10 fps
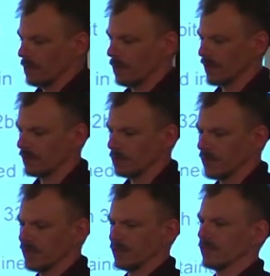
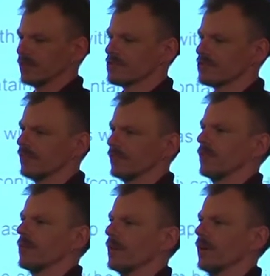when you shift
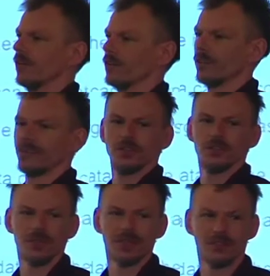from a
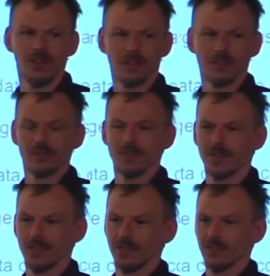32-bit virtual
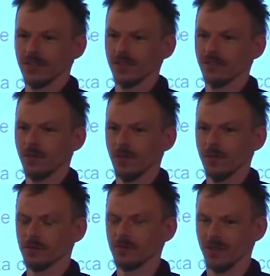machine to a
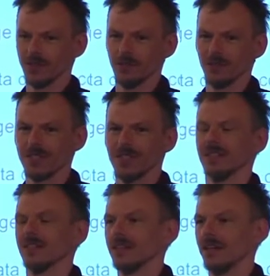64-bit virtual machine,
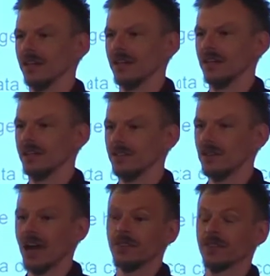you
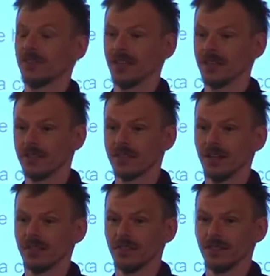have to change the
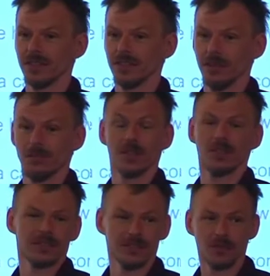size of the term
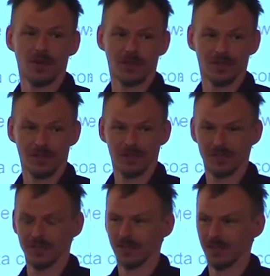because it's pointers.
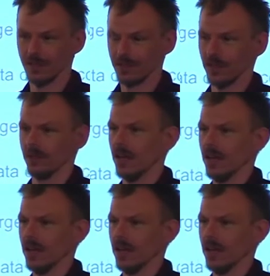So